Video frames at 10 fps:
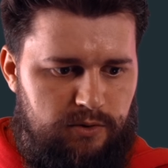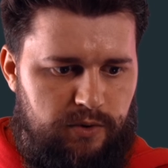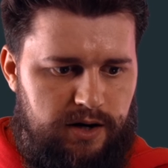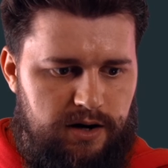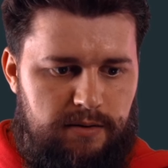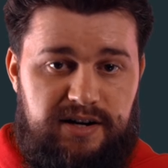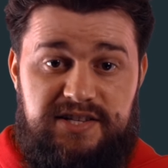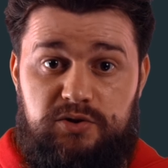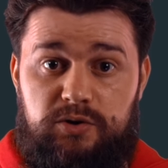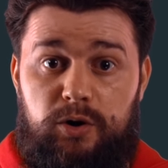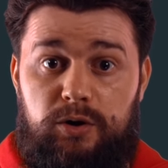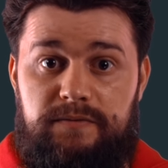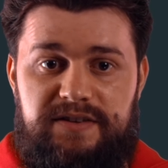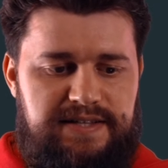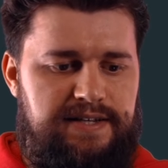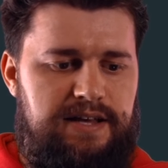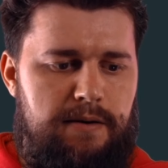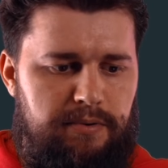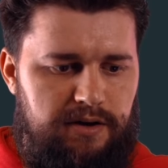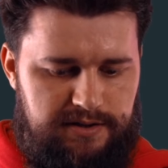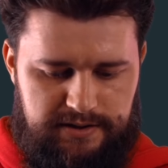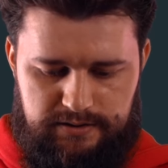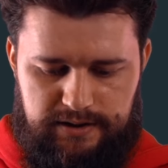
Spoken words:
where I'm going to store all of these examples.